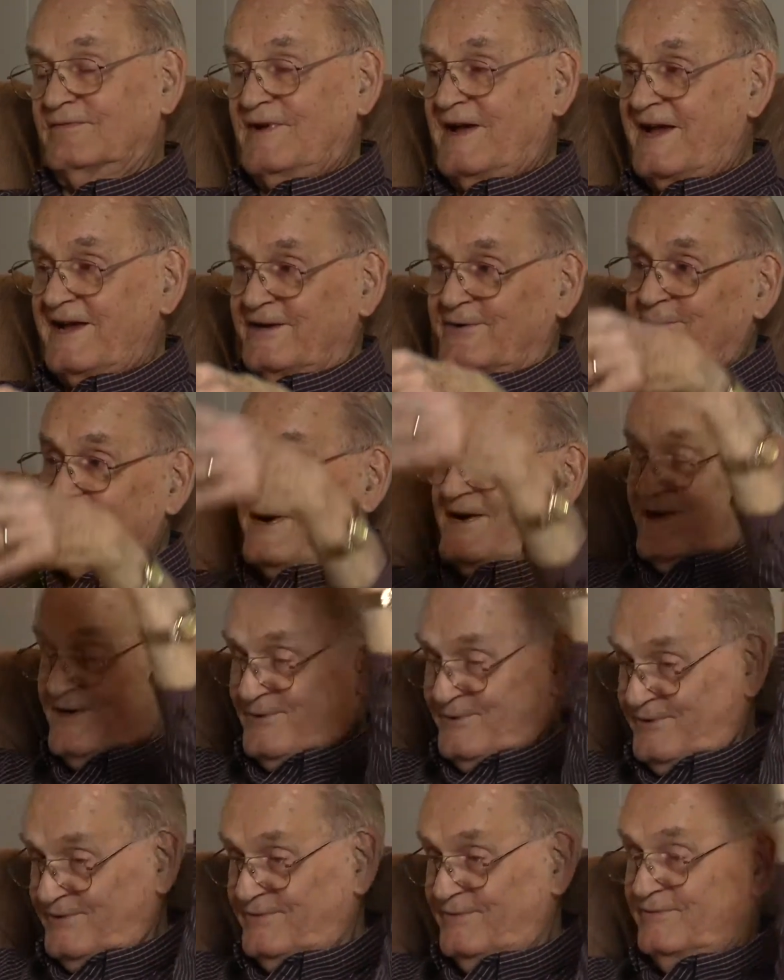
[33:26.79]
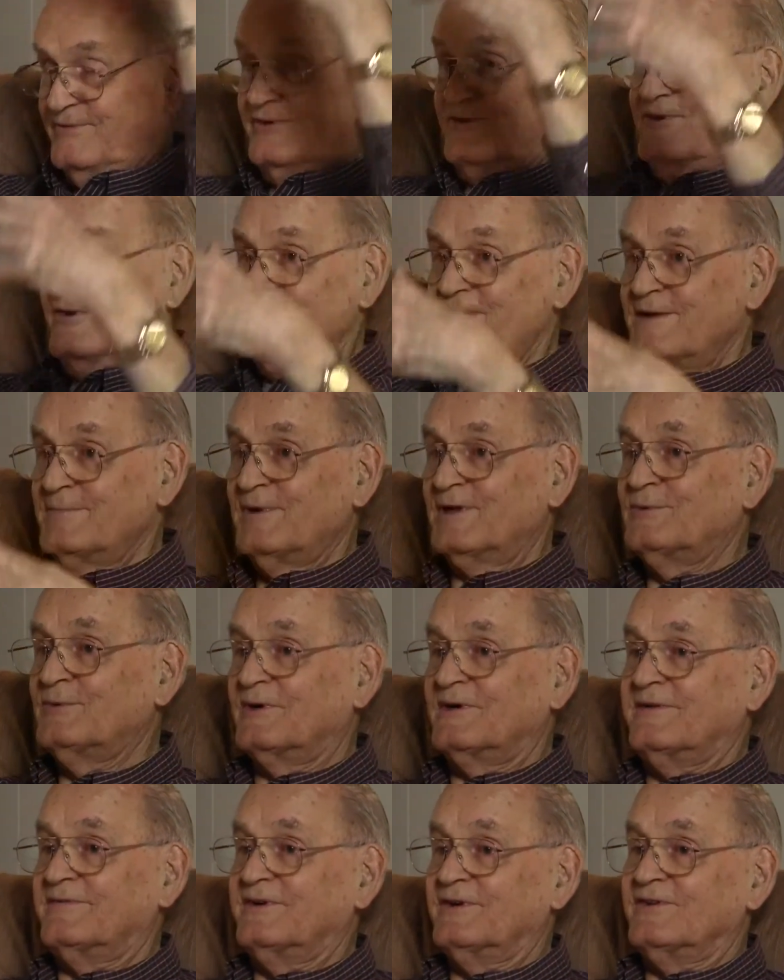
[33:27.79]
8-round
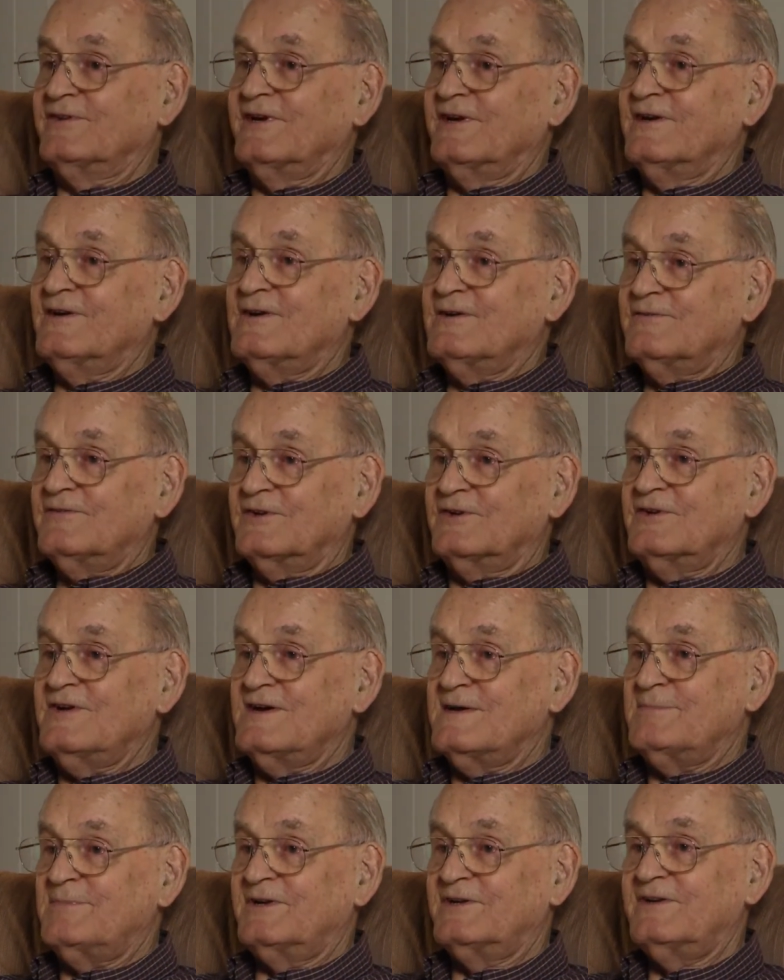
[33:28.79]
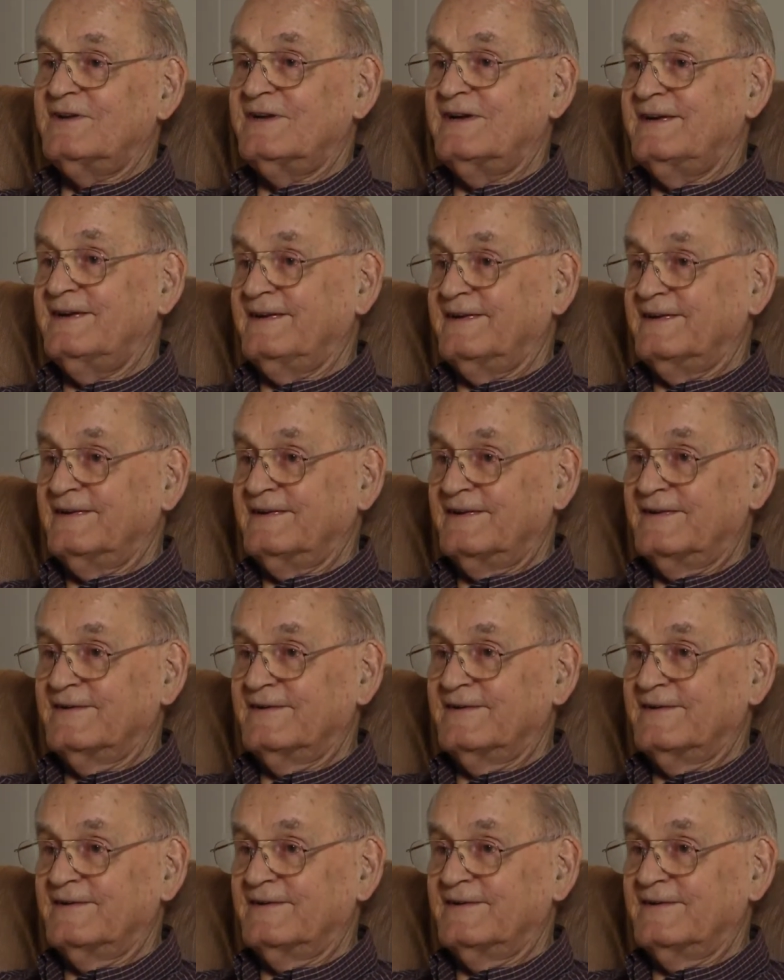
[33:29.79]
Nebelwerfer thing off the top of the tank.